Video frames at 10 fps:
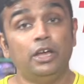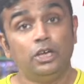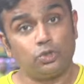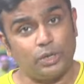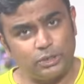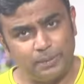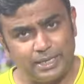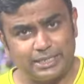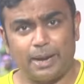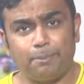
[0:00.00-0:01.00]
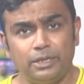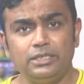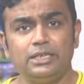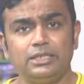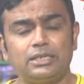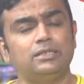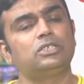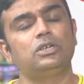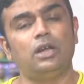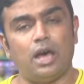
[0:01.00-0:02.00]
So, as far as captaincy is
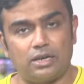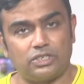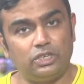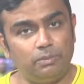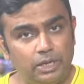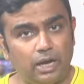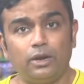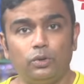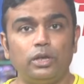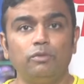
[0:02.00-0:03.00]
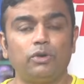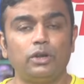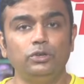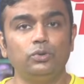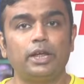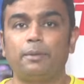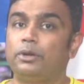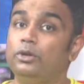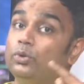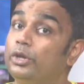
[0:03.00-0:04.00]
concerned, RCB are looking for a new
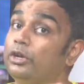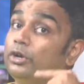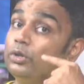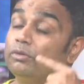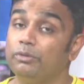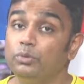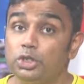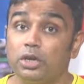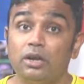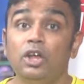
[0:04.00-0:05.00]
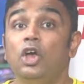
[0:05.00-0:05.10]
captain looking into the future.